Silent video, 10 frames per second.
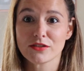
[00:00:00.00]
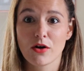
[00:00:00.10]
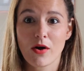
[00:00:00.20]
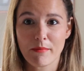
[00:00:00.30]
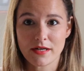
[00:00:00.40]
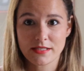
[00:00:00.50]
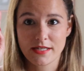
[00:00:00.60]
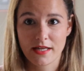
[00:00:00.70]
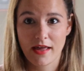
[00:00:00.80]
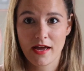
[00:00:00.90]
So I'm gonna
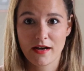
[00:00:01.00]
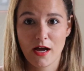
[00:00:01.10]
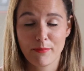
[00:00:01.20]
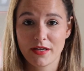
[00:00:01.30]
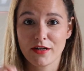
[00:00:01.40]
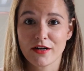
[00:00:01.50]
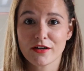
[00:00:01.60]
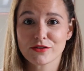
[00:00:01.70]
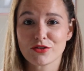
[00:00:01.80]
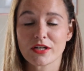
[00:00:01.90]
stick that up here
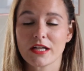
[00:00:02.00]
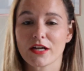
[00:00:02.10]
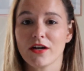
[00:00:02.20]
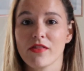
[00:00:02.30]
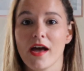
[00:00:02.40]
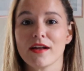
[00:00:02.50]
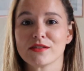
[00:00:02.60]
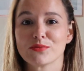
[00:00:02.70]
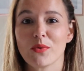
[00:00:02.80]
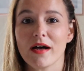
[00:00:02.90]
so you could click on that
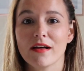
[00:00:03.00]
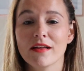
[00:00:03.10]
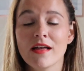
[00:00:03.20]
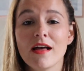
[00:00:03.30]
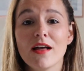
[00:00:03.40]
as well.